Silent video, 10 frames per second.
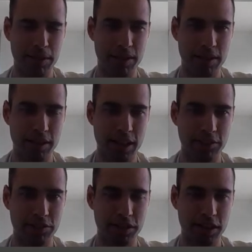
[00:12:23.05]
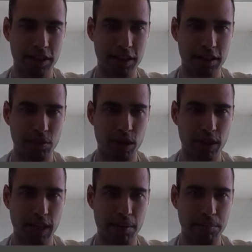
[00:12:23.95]
but I guess he didn't want
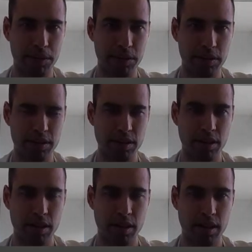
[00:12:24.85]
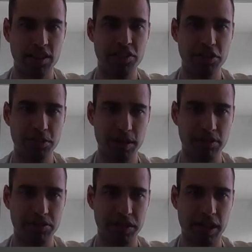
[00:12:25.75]
to gamble. Let's do this